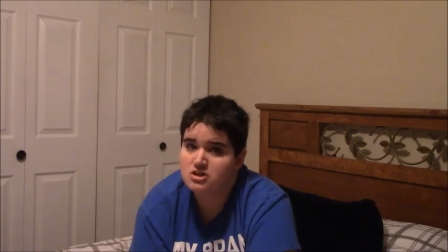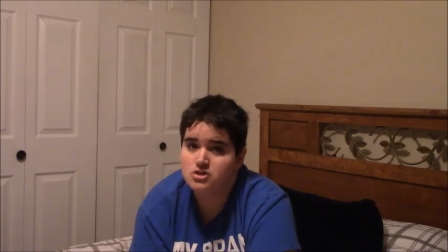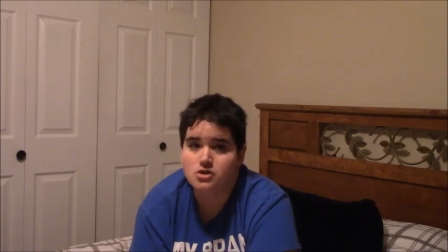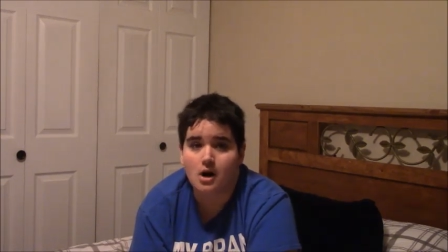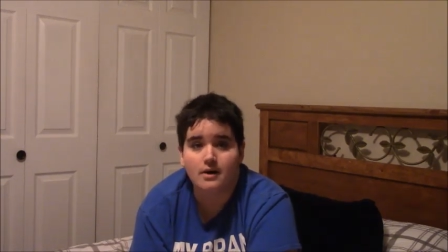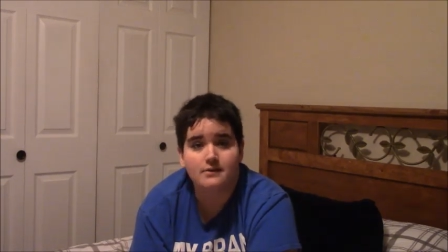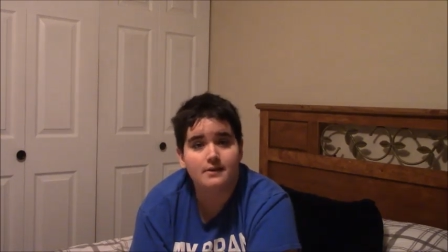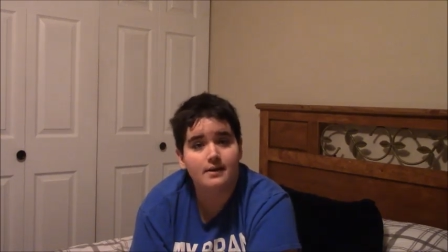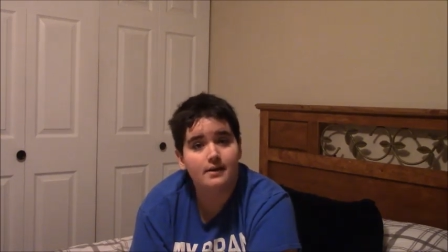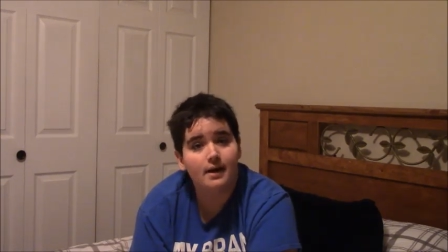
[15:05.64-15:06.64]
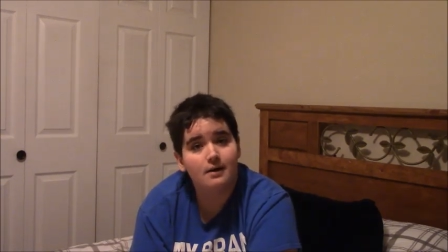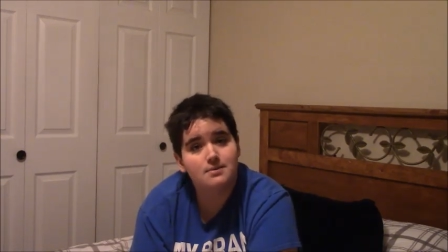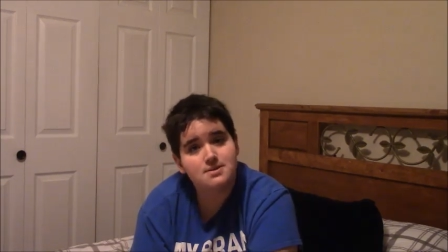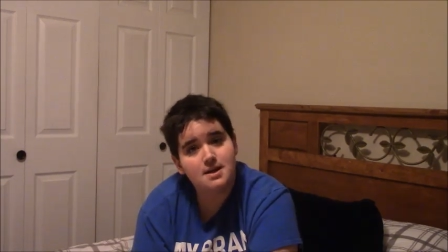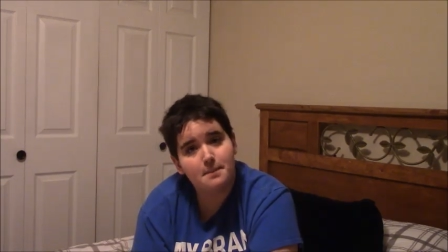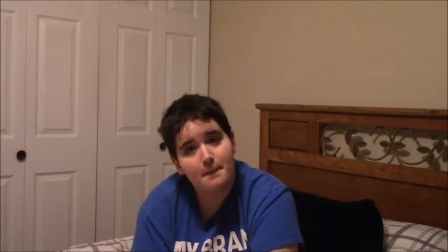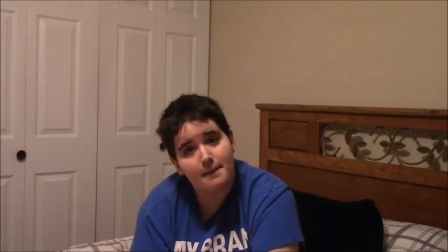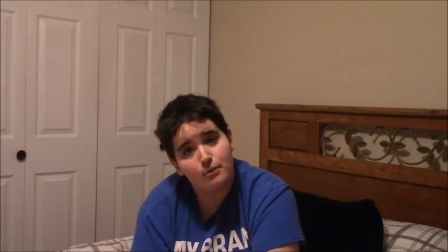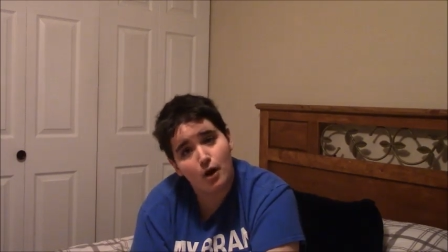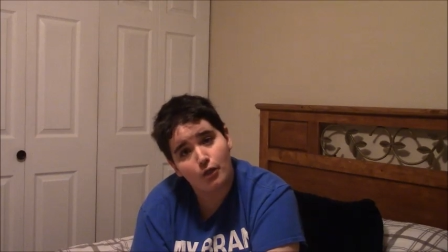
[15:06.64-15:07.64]
started thinking I was like
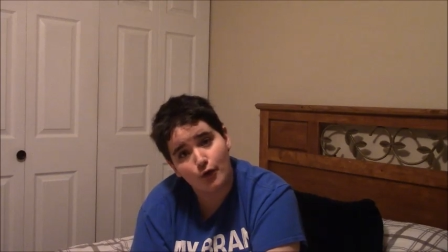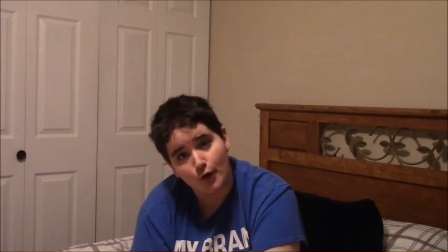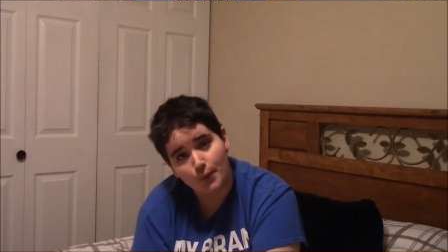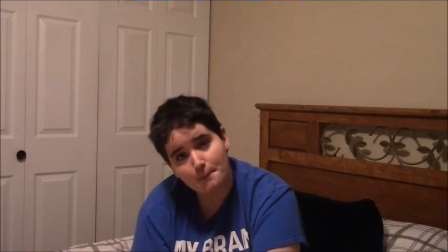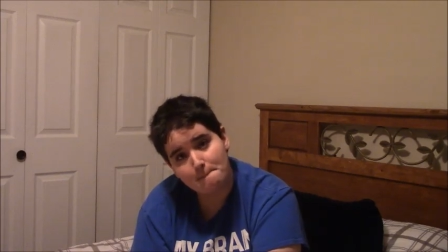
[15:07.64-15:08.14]
my brother.